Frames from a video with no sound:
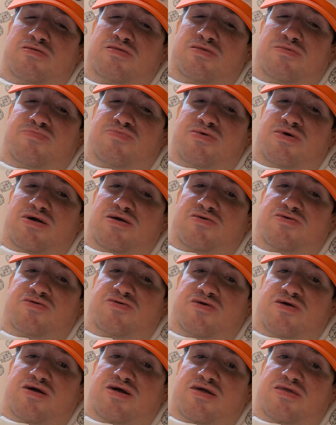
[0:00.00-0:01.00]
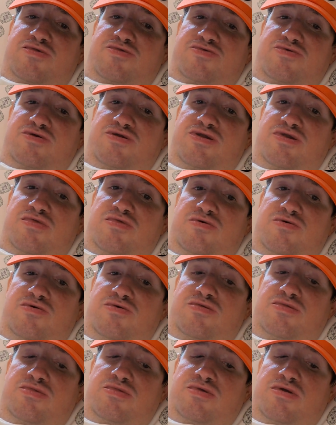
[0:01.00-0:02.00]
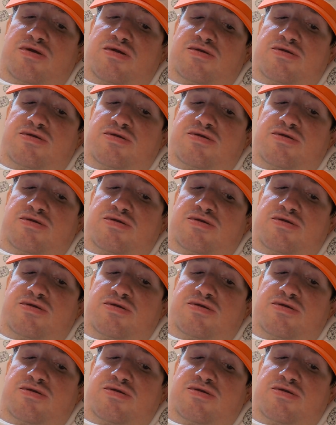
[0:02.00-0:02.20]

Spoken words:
to block shots like he does